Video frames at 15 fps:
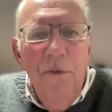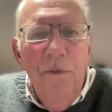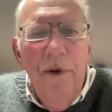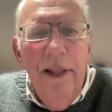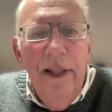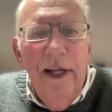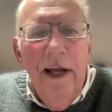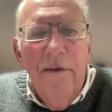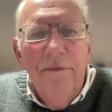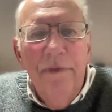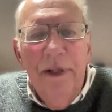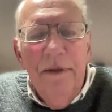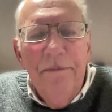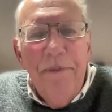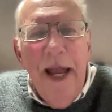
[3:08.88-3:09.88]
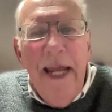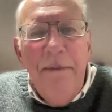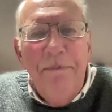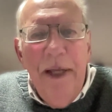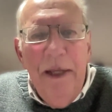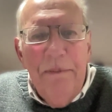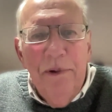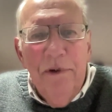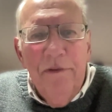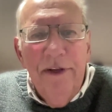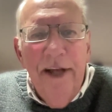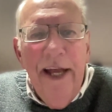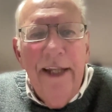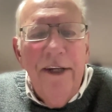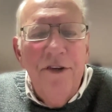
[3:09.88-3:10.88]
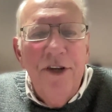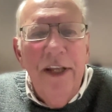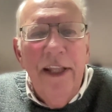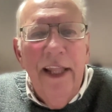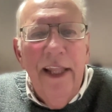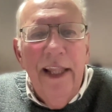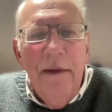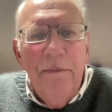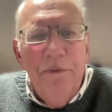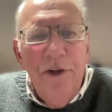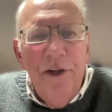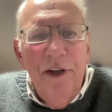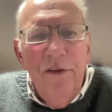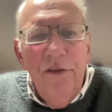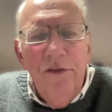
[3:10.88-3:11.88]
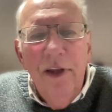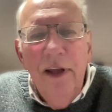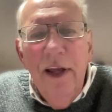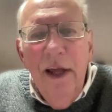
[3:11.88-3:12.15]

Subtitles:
where the government paid people for energy that they produced,